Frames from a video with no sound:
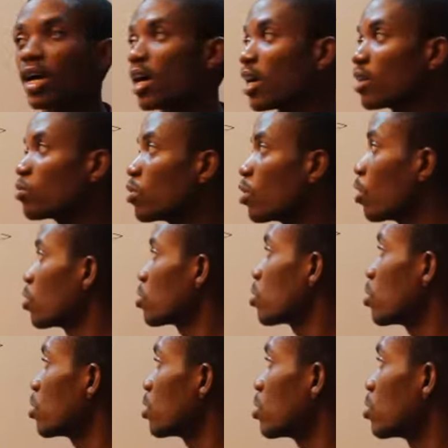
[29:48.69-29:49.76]
And we
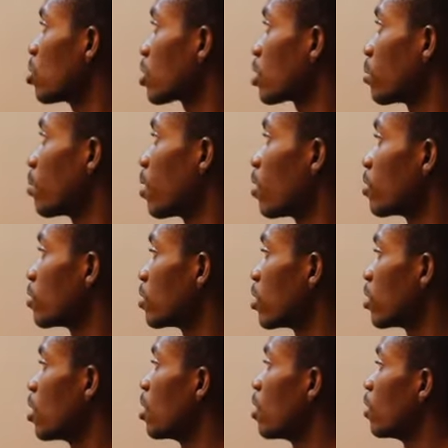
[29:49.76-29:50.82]
also talked about